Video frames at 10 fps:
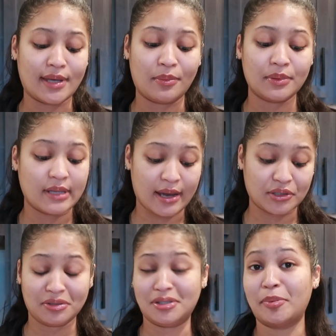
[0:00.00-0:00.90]
I was
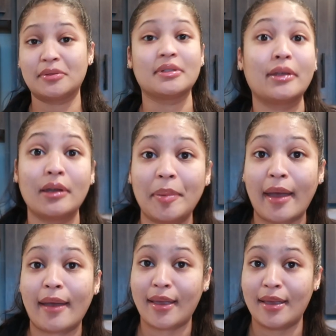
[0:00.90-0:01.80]
actually supposed to get up
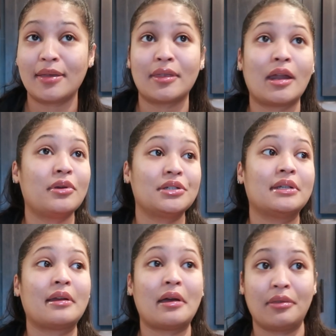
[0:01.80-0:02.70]
at 8 and then I pushed it
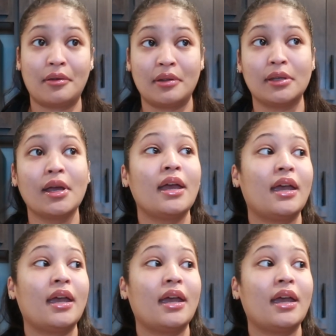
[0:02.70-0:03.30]
to 9.30